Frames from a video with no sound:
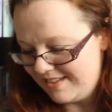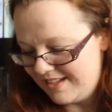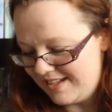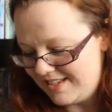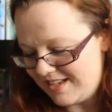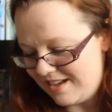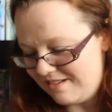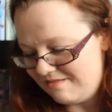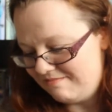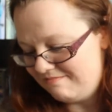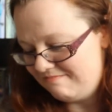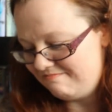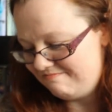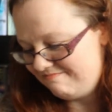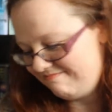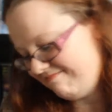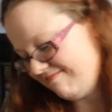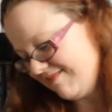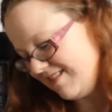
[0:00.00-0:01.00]
Is that,
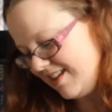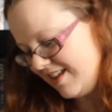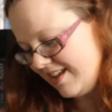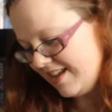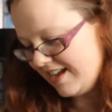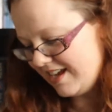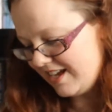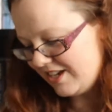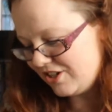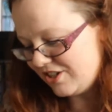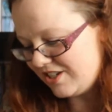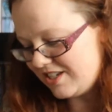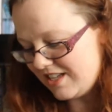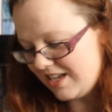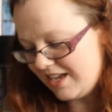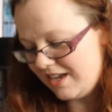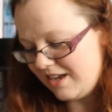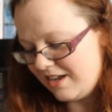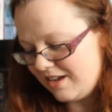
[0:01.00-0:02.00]
I just
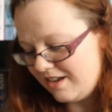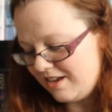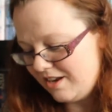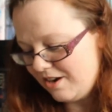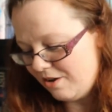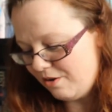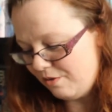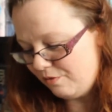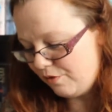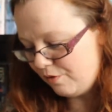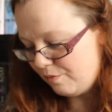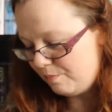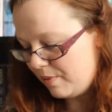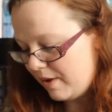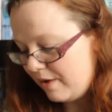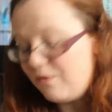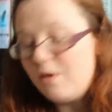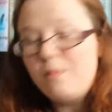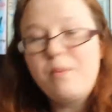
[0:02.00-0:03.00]
think, you know, if you're
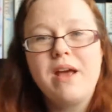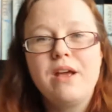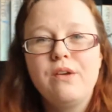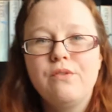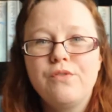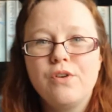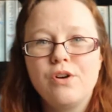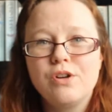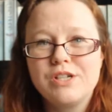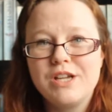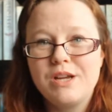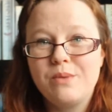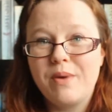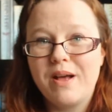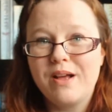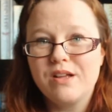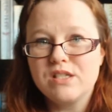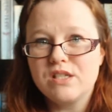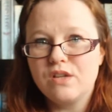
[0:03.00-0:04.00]
paying
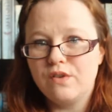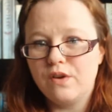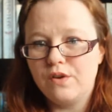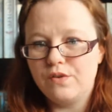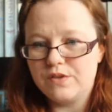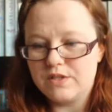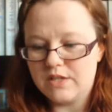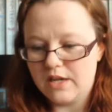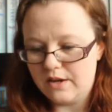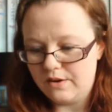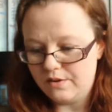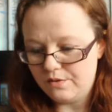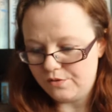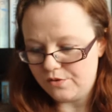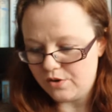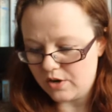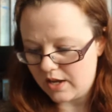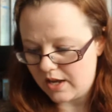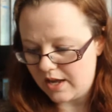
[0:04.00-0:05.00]
£14.50
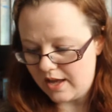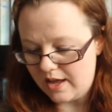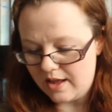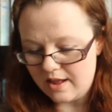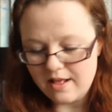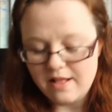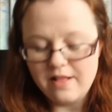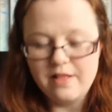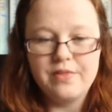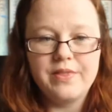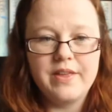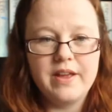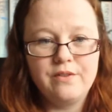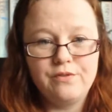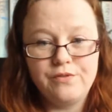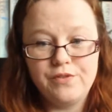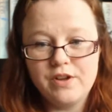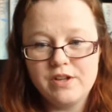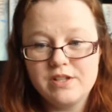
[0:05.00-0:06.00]
for a kit,
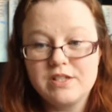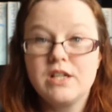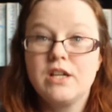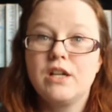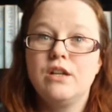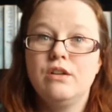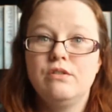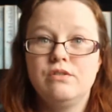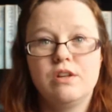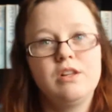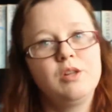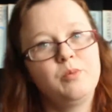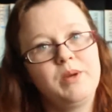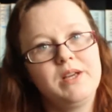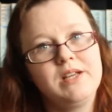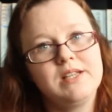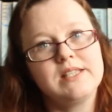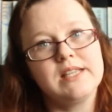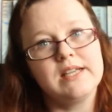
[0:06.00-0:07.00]
then first include all the
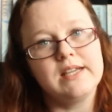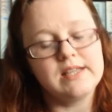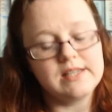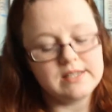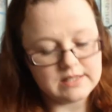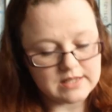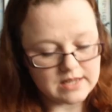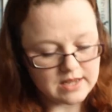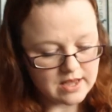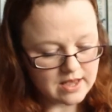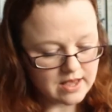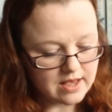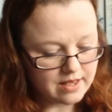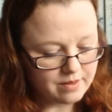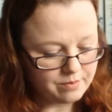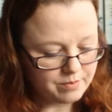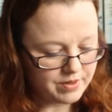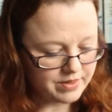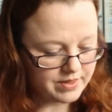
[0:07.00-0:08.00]
pieces,
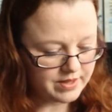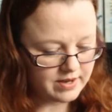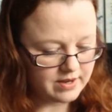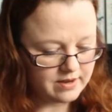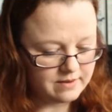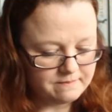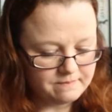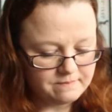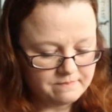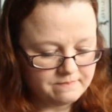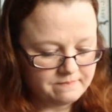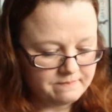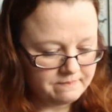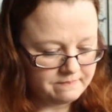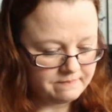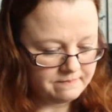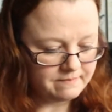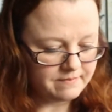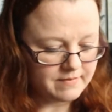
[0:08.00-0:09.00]
but then,
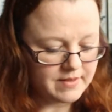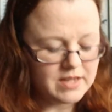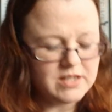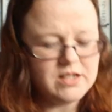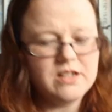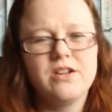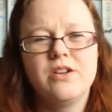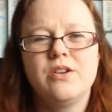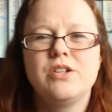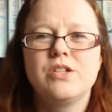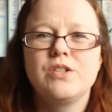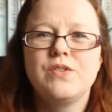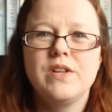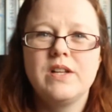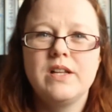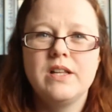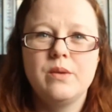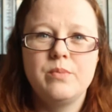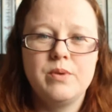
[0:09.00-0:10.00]
I don't know, I just
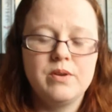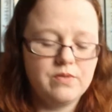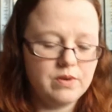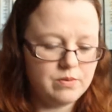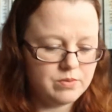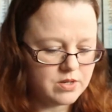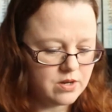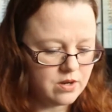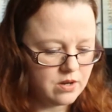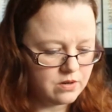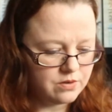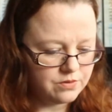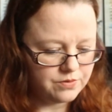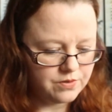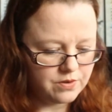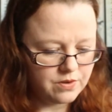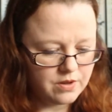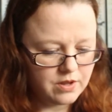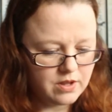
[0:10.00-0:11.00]
feel a little bit ripped
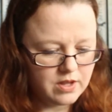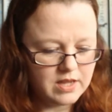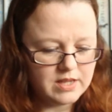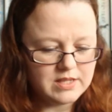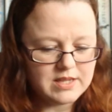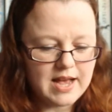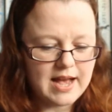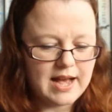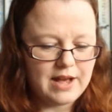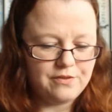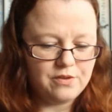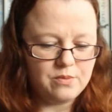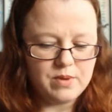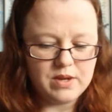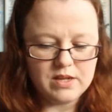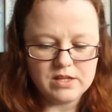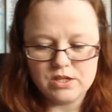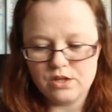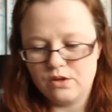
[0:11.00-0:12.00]
off. It's half a
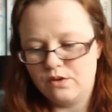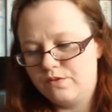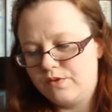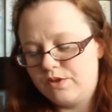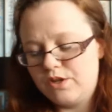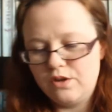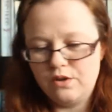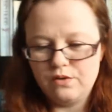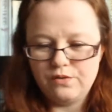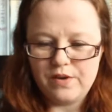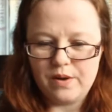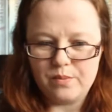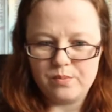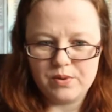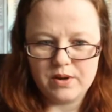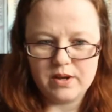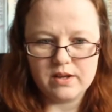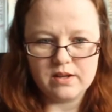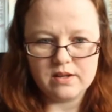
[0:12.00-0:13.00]
metre of 2
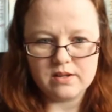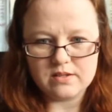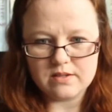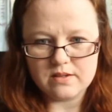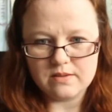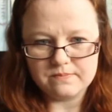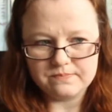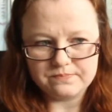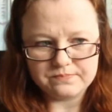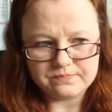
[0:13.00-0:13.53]
fabrics